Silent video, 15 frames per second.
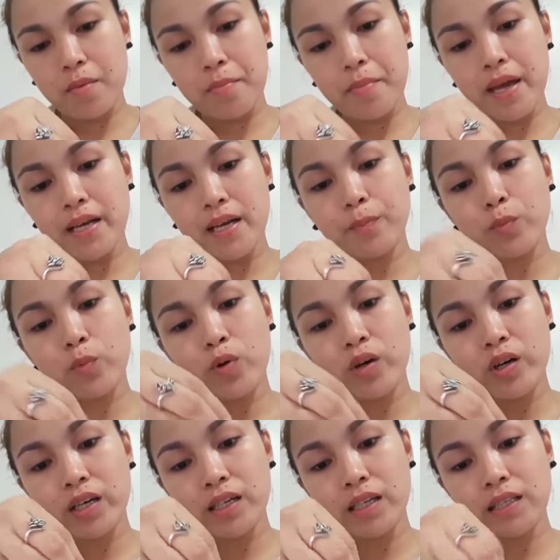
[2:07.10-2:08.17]
Makeup
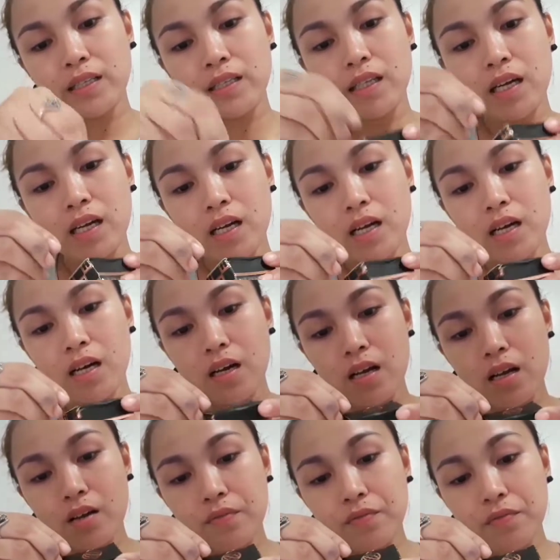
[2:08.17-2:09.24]
World
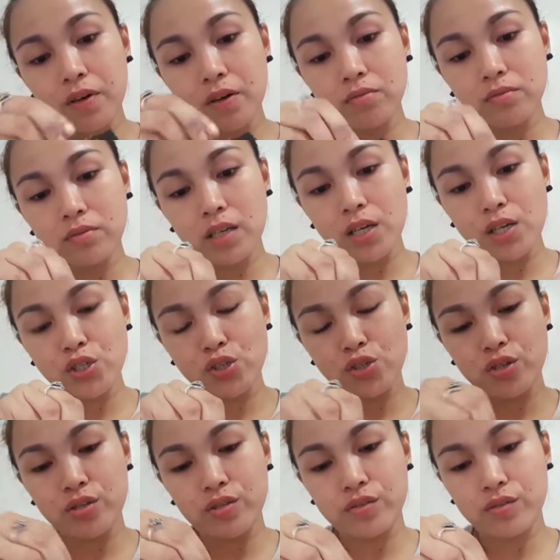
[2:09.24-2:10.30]
na
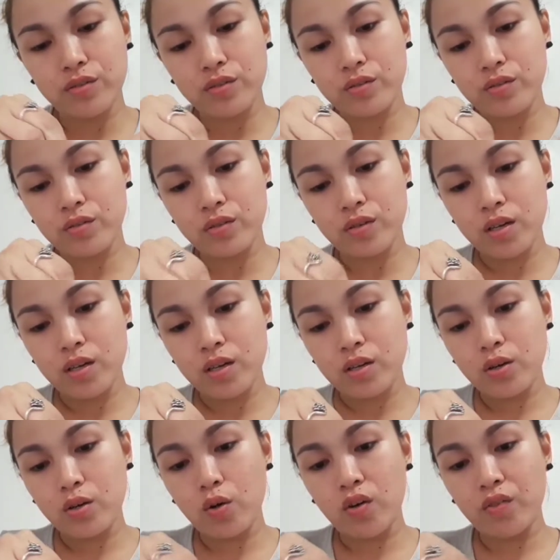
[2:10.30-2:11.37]
foundation
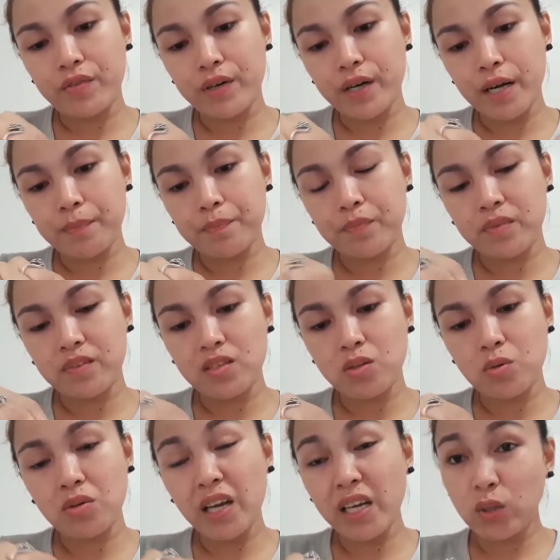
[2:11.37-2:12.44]
Cover Up.
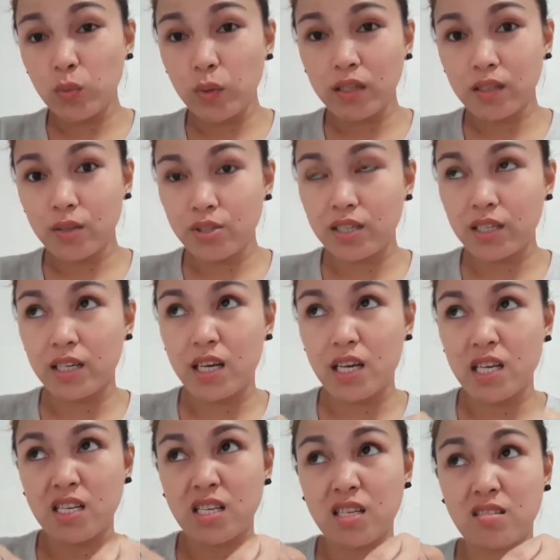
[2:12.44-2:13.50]
So lightweight daw siya,
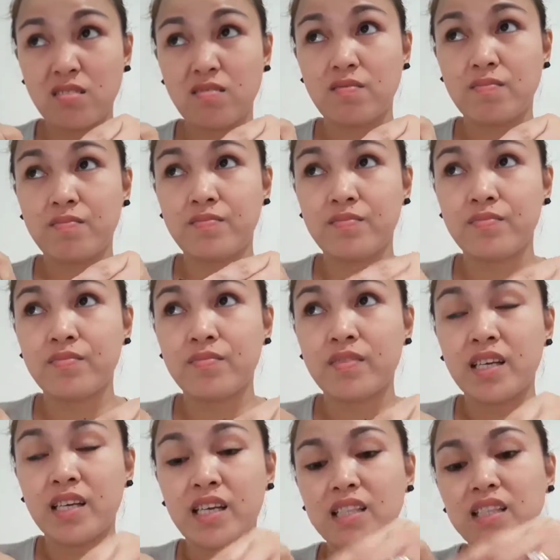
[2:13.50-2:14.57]
guys.
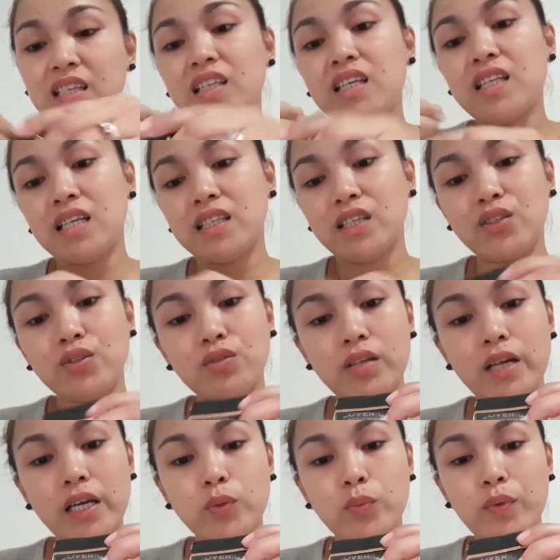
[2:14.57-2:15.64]
Tingnan natin yung
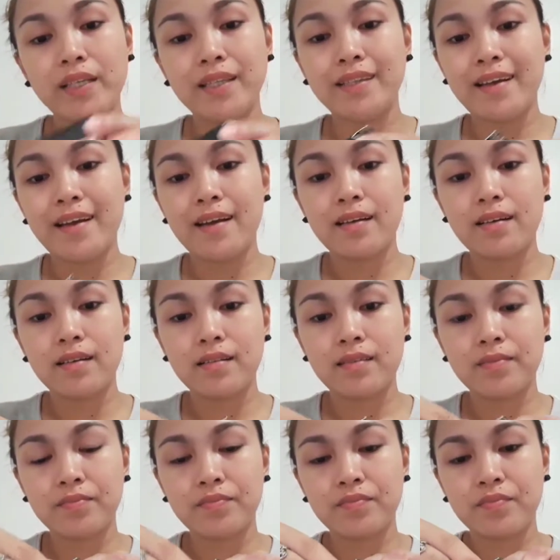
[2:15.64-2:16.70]
lightweight niya.
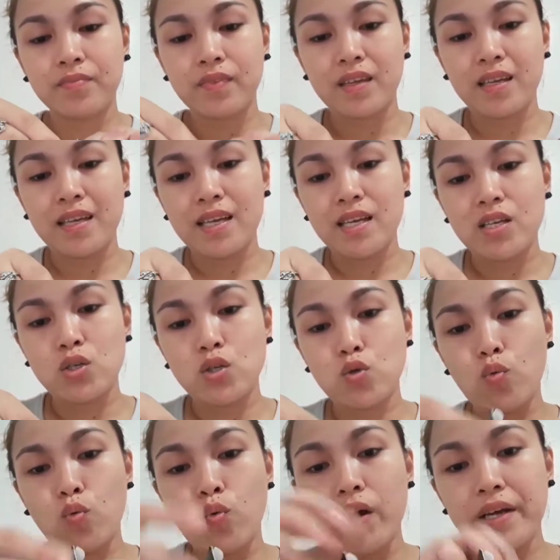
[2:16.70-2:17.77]

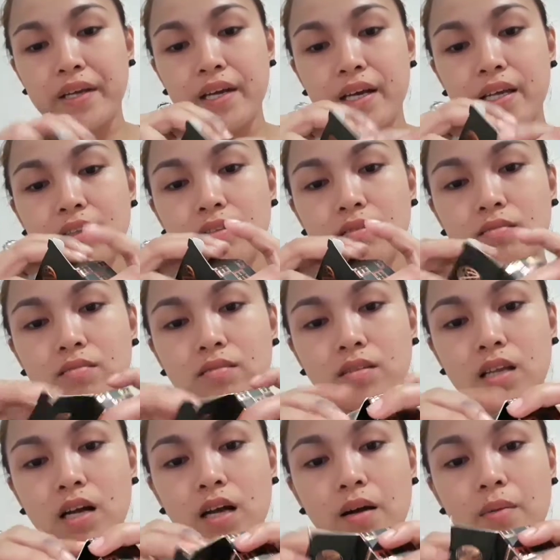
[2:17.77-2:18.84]
So ayan,
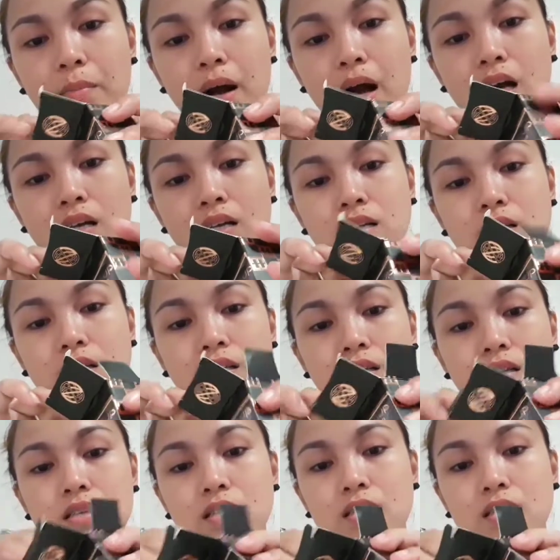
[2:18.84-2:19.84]
naka-box.